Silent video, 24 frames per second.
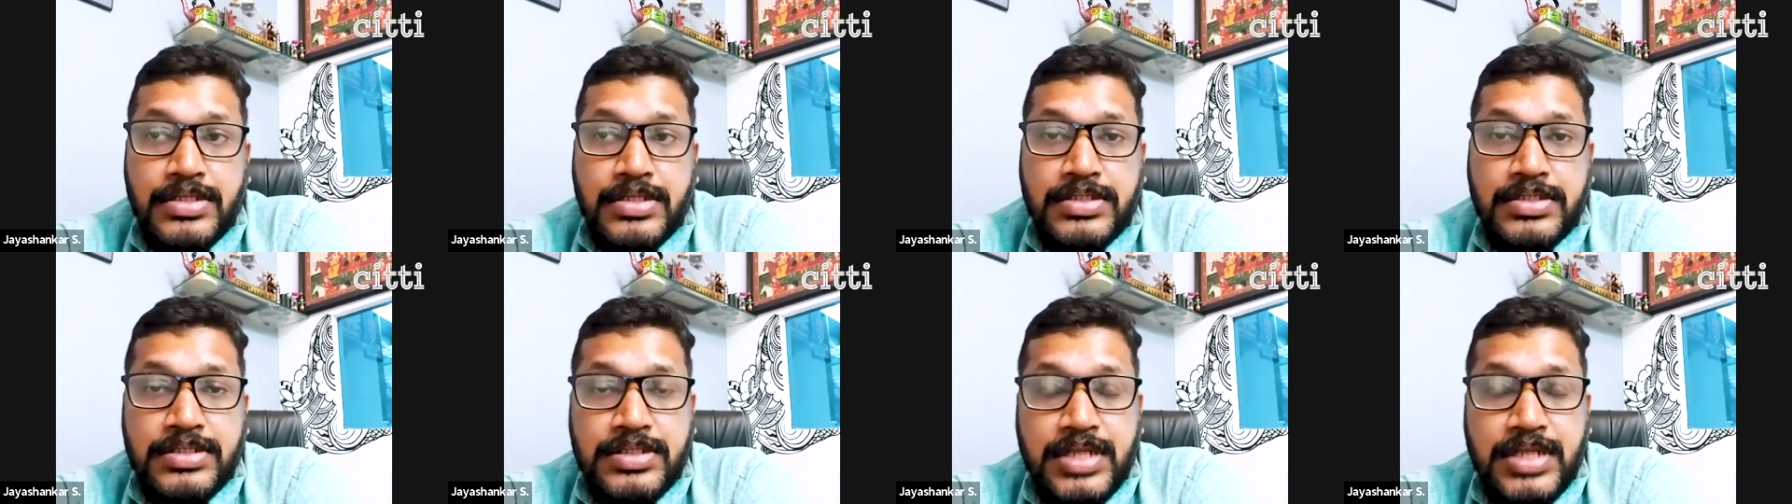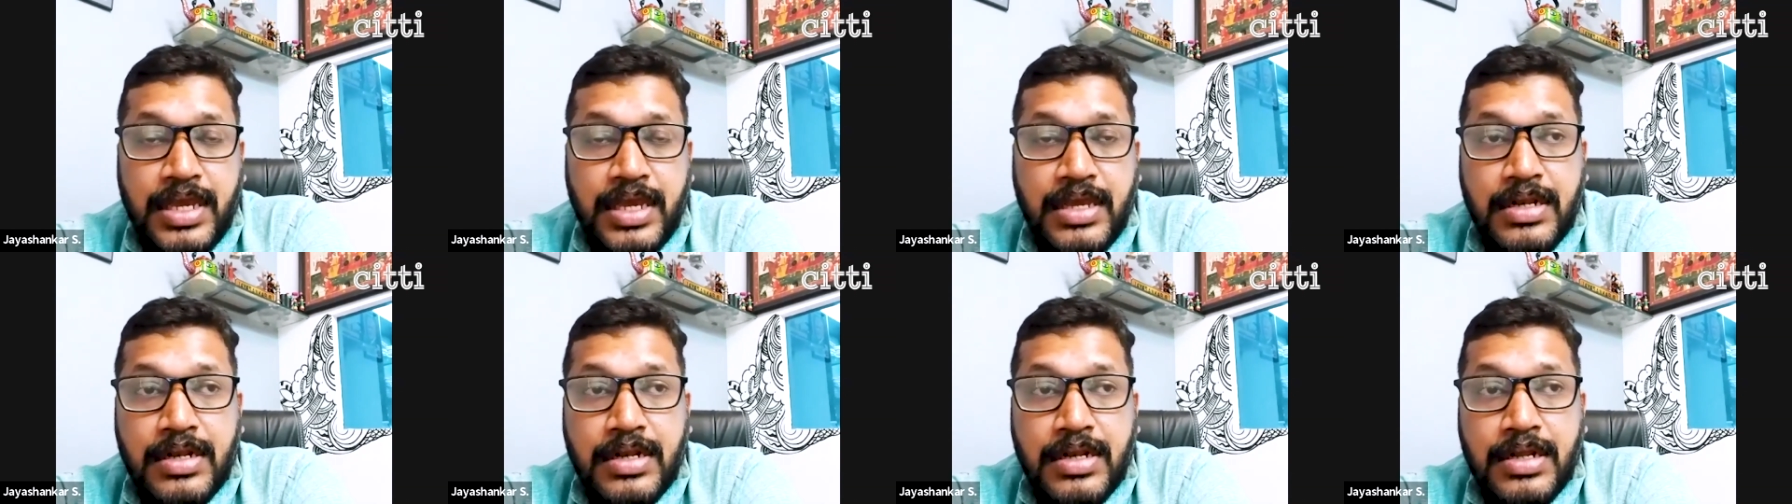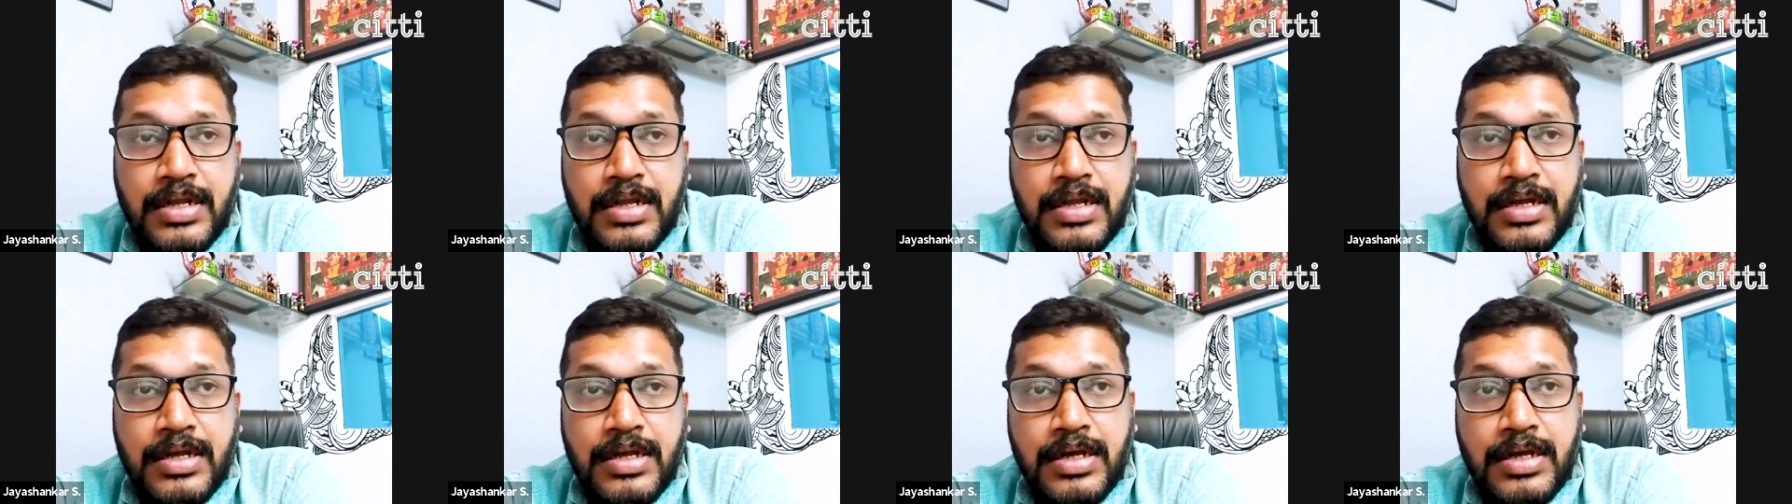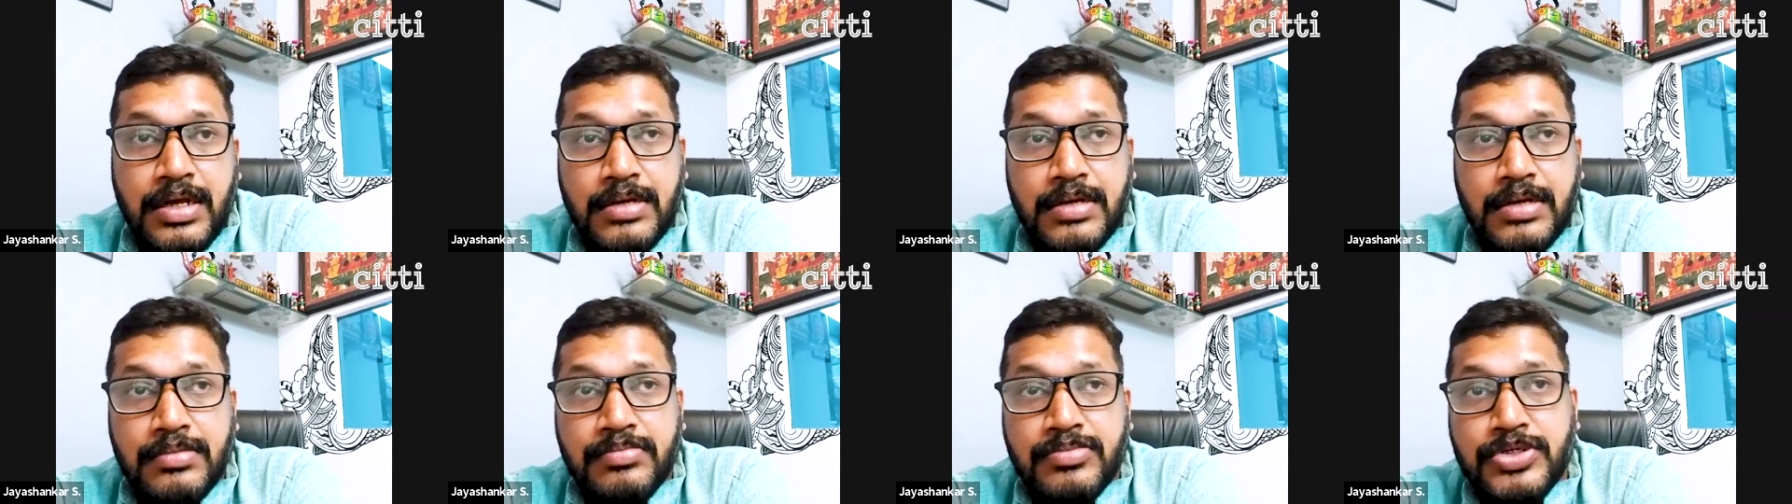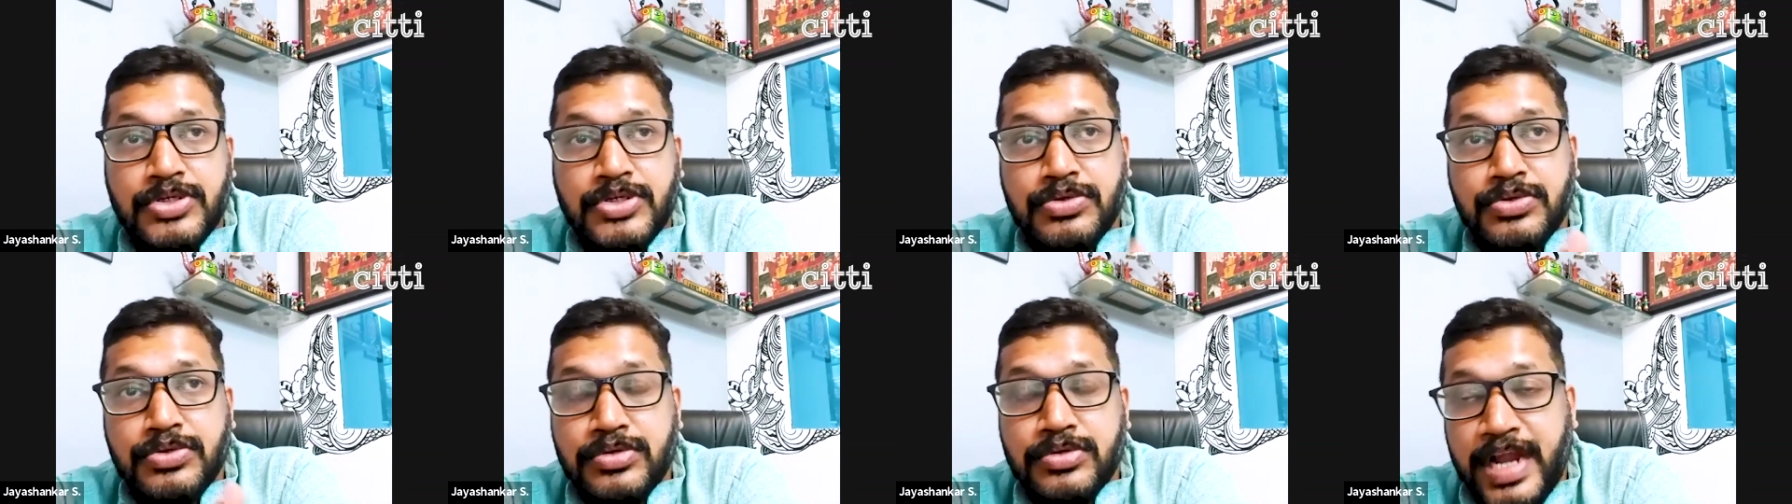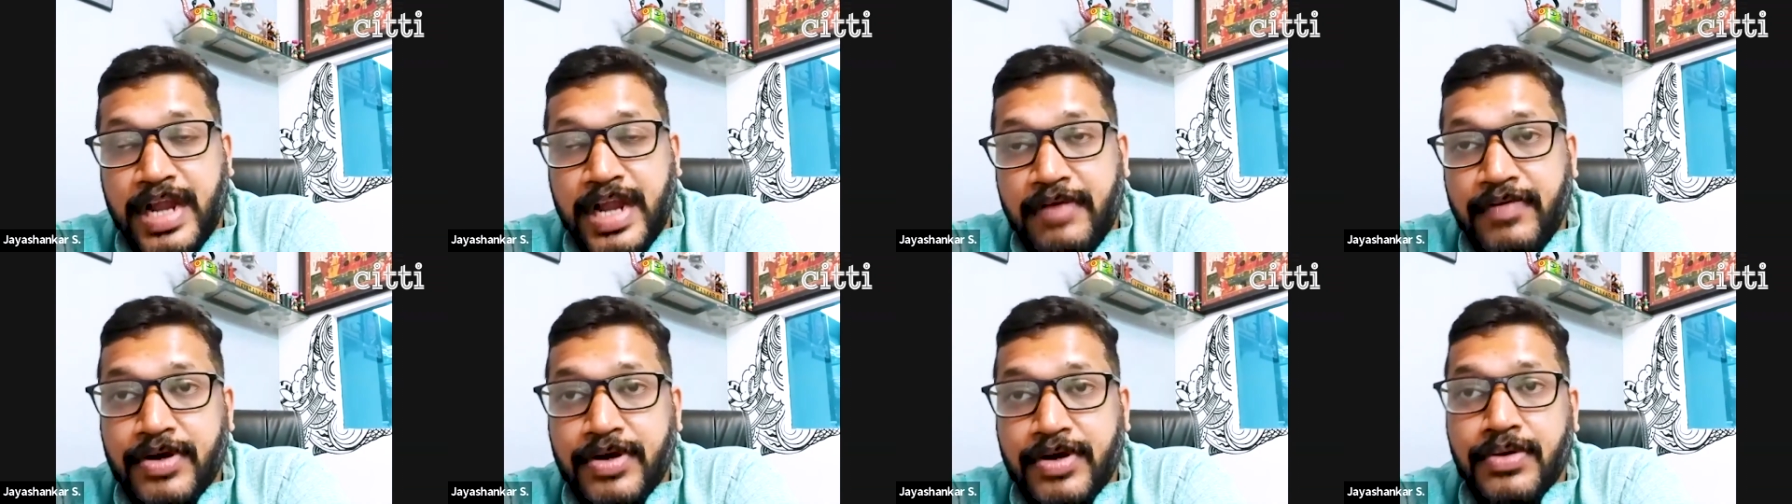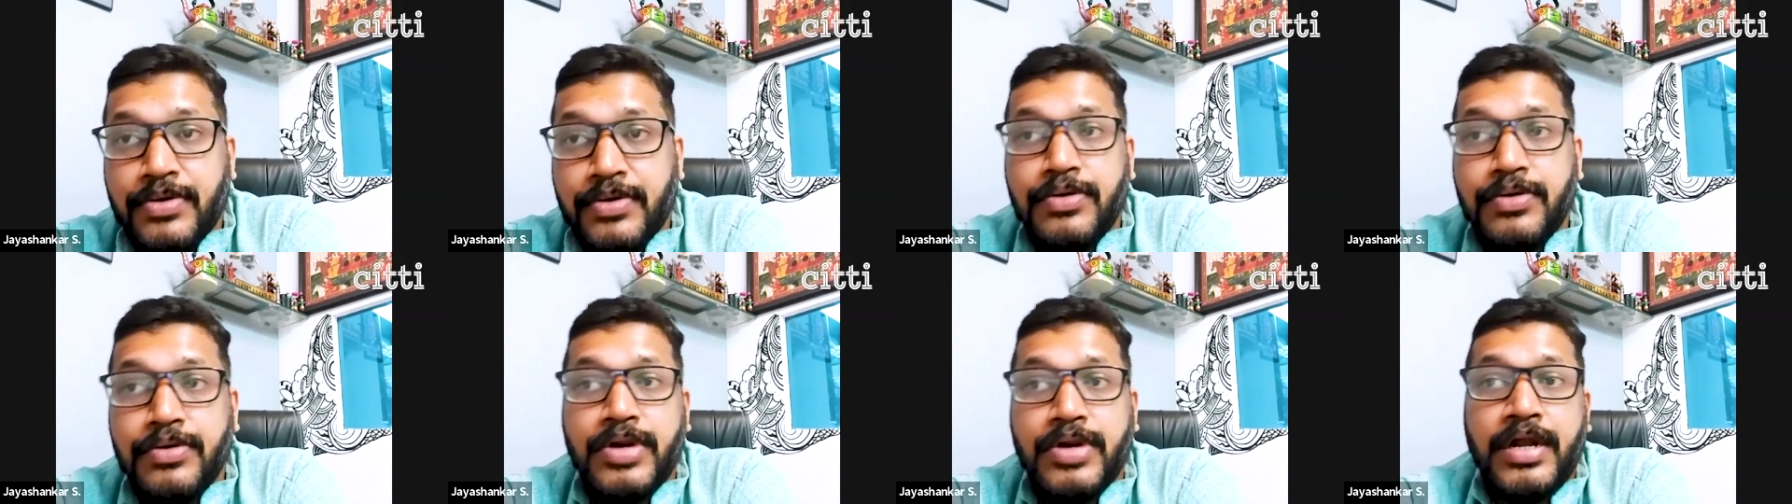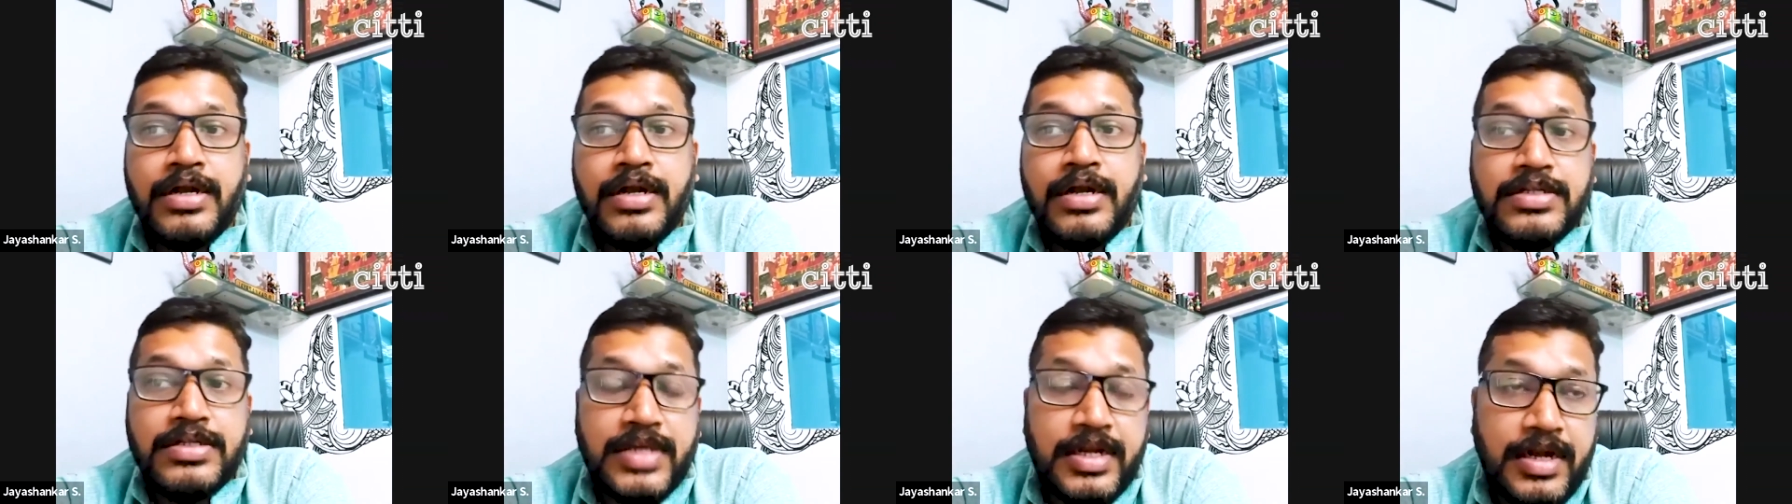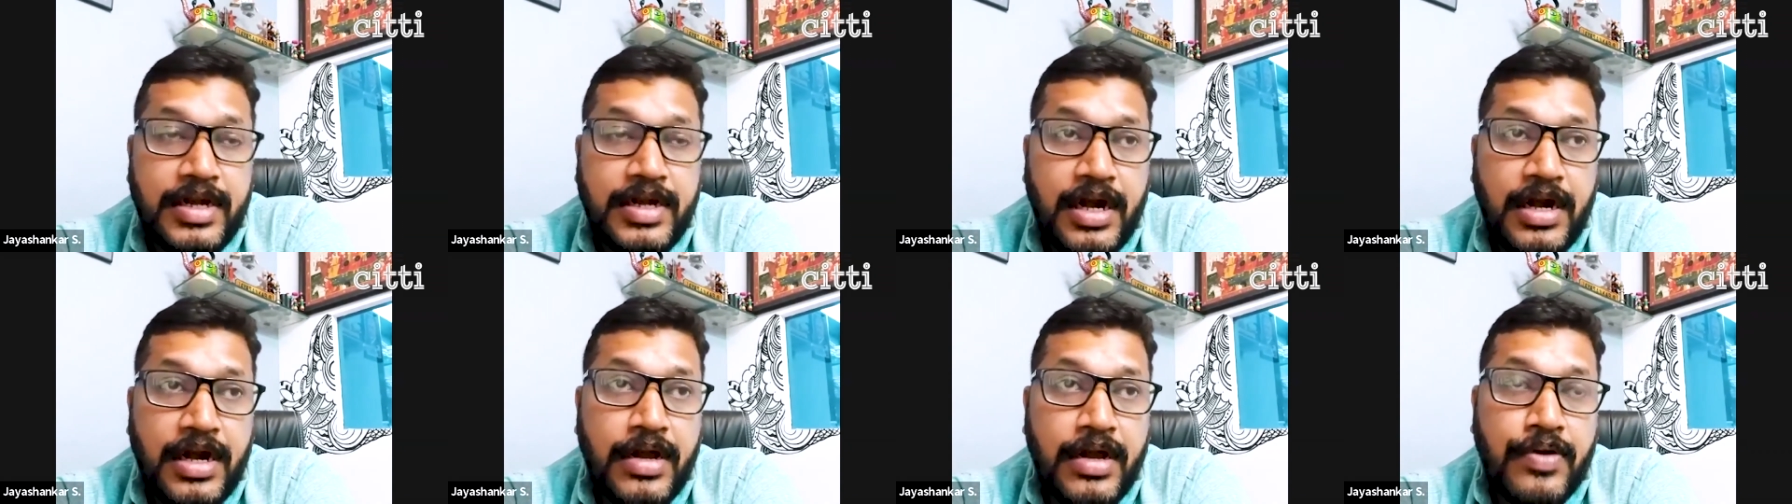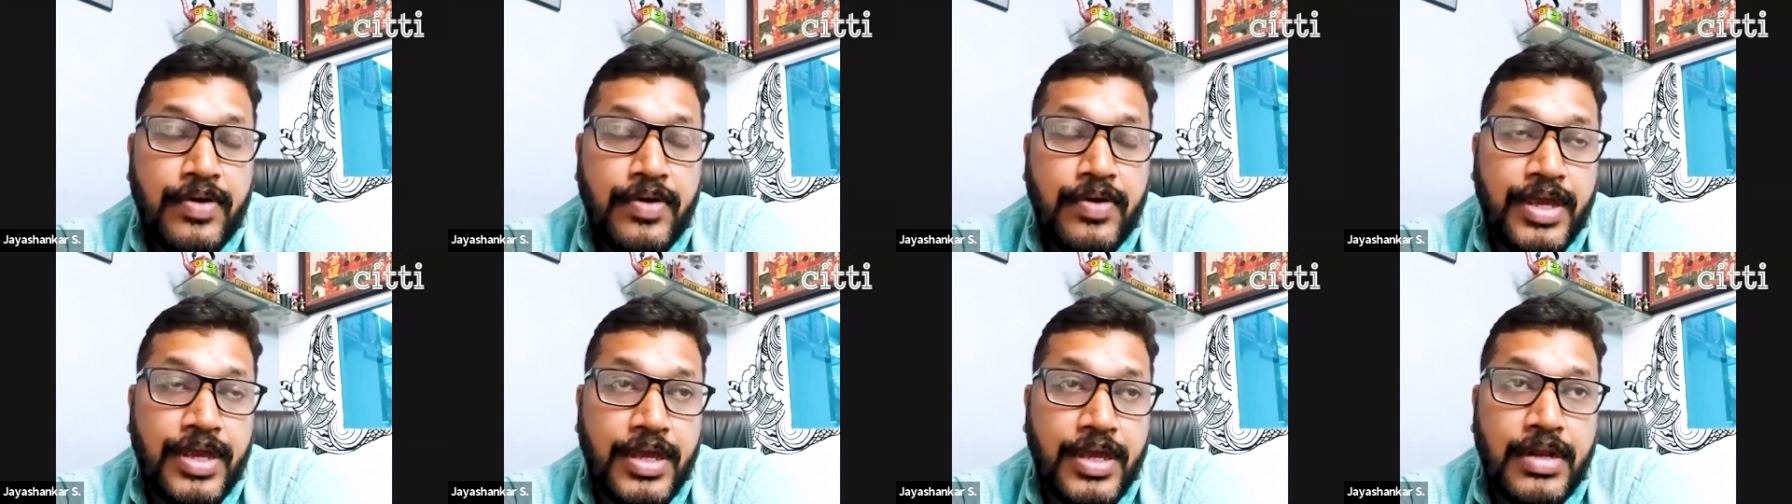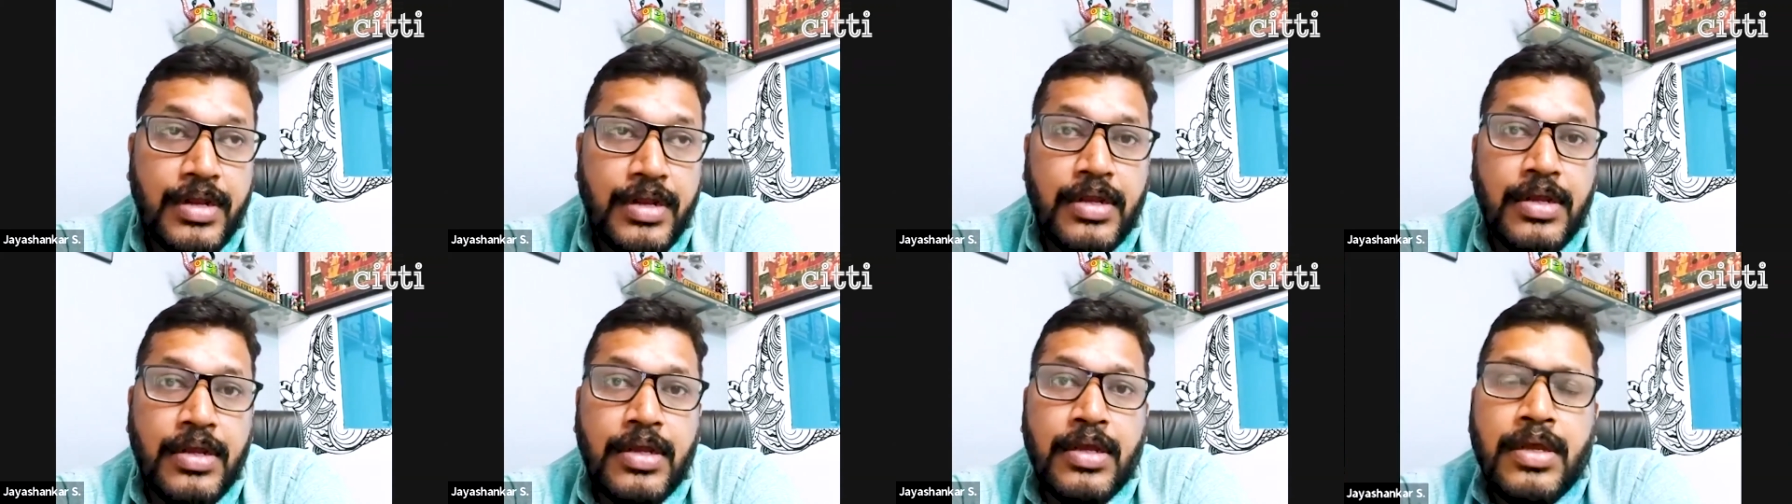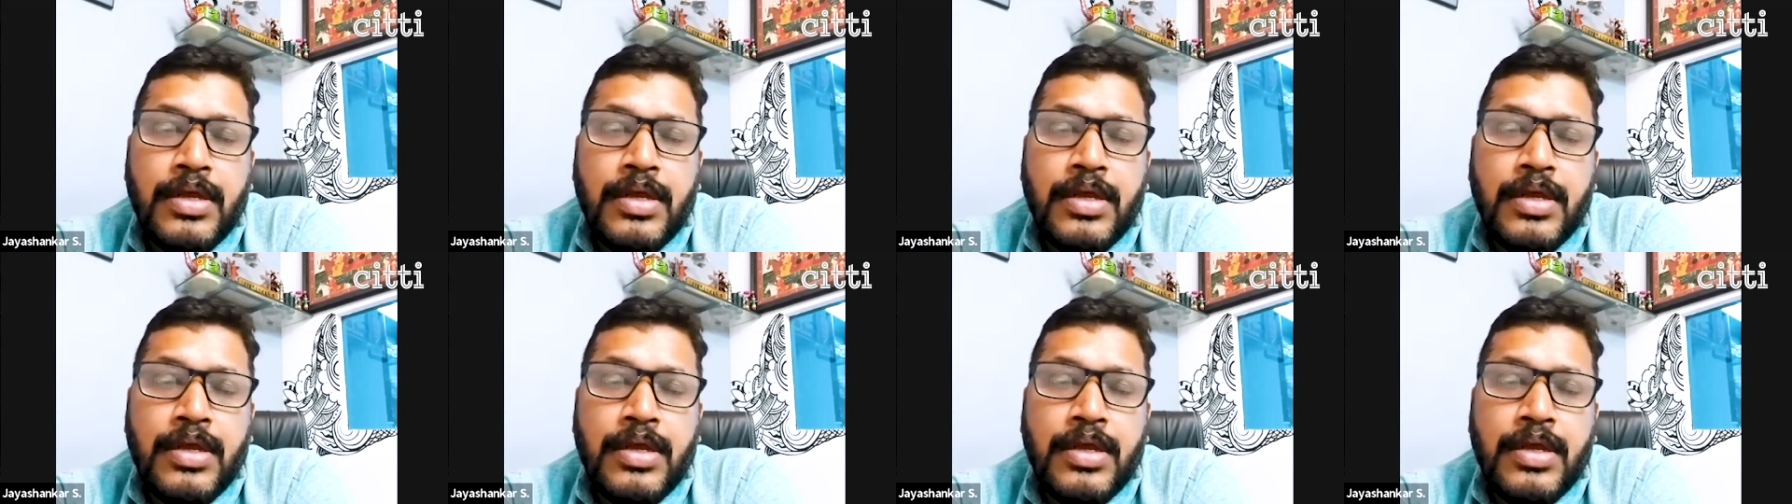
state to Travancore and settle down here.